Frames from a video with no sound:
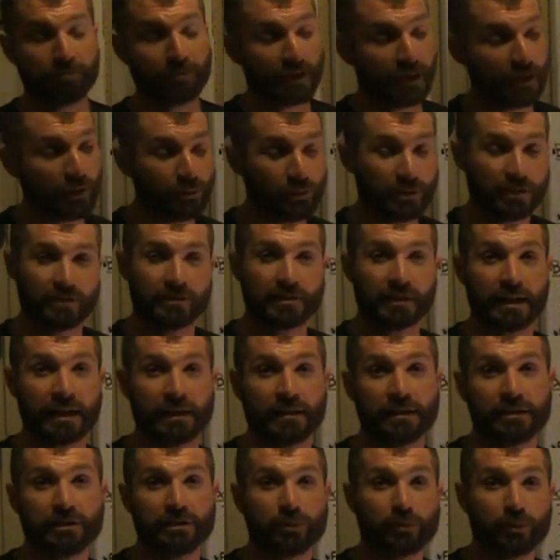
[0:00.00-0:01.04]
he would just
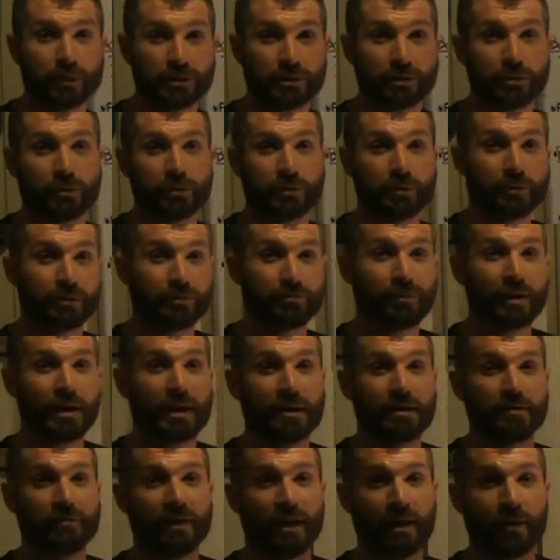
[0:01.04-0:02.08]
dial it to
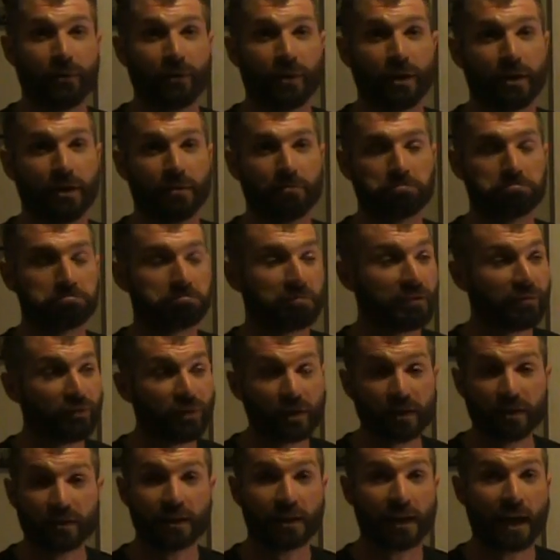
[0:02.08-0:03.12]
121.5. That way, if
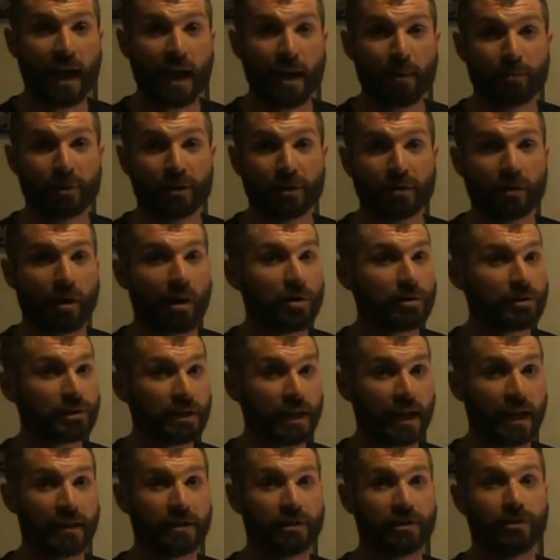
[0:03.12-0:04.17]
anything happened, all he
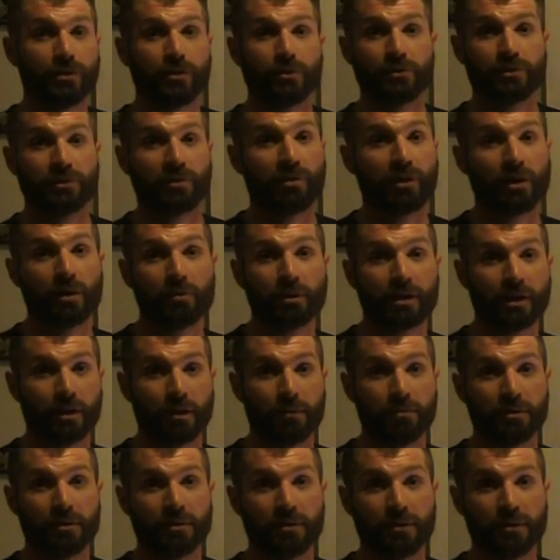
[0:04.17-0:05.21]
had to do was thumb it
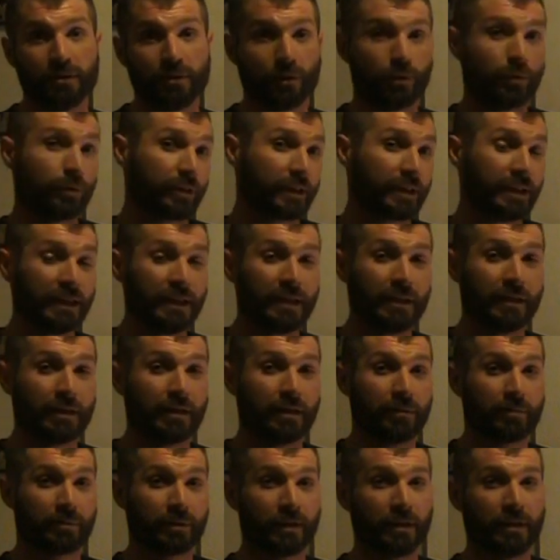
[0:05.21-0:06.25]
up or key it
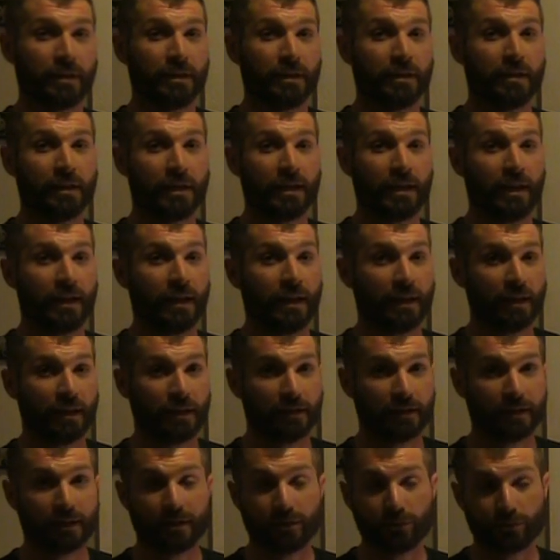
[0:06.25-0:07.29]
up.
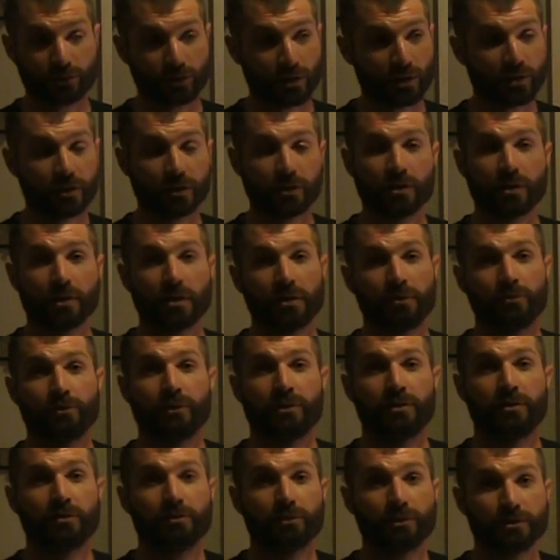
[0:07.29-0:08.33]
And he was already on
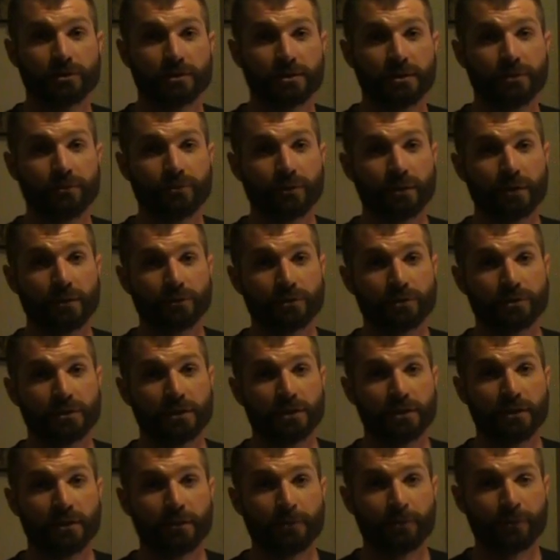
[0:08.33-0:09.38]
with the emergency
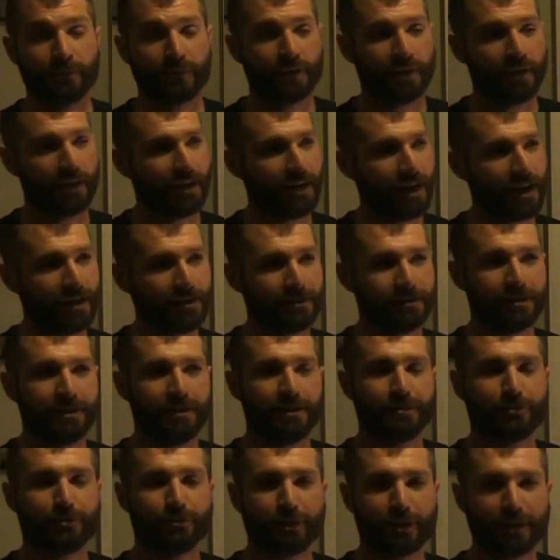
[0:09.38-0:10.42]
frequency. And as
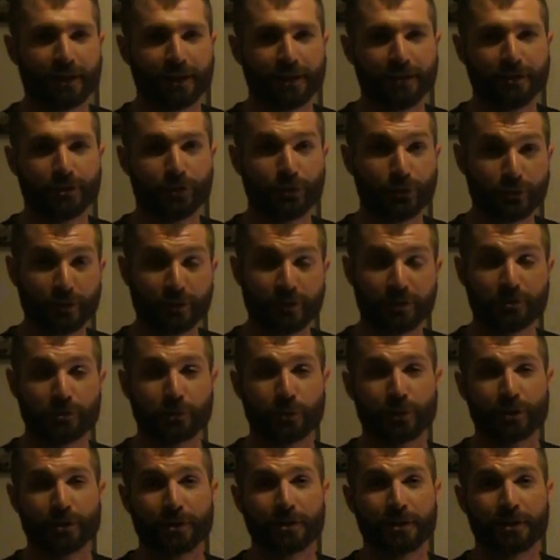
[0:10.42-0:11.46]
he's flying, doing his
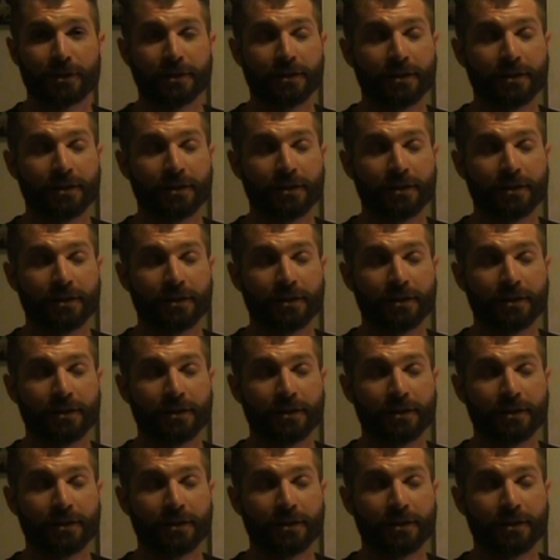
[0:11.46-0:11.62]
work,